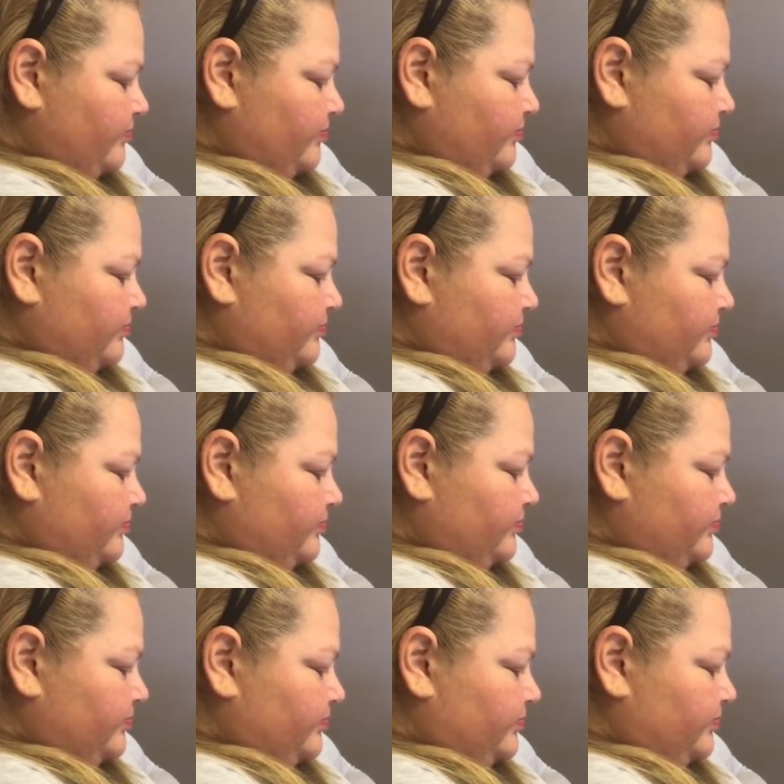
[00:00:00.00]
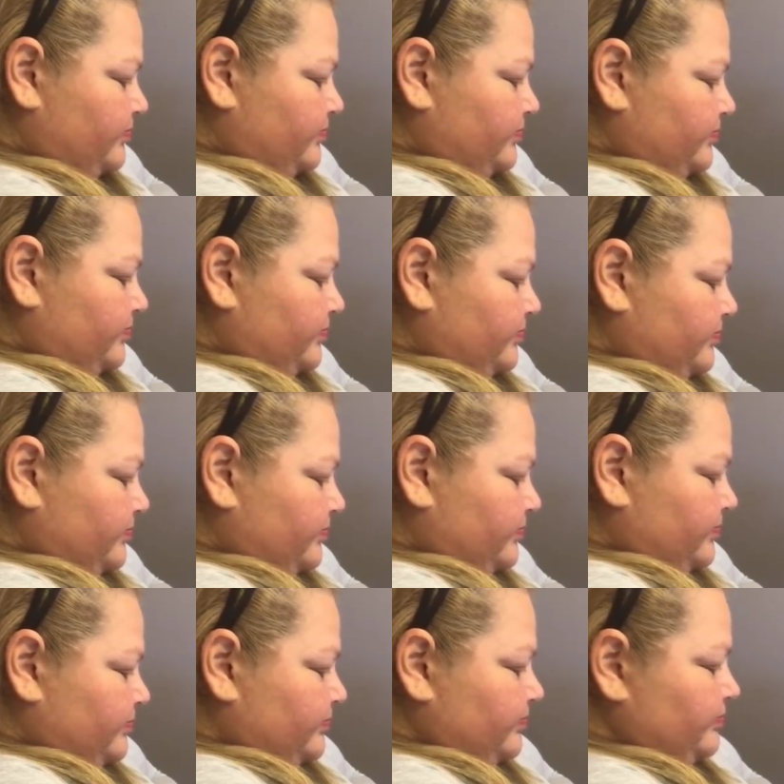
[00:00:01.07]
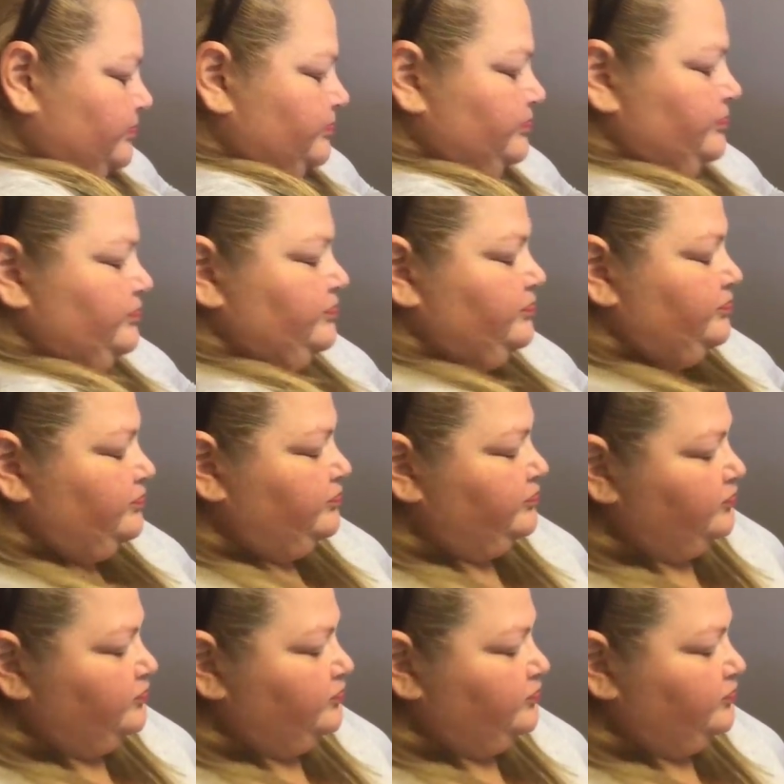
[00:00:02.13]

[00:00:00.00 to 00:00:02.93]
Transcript: (no one is talking)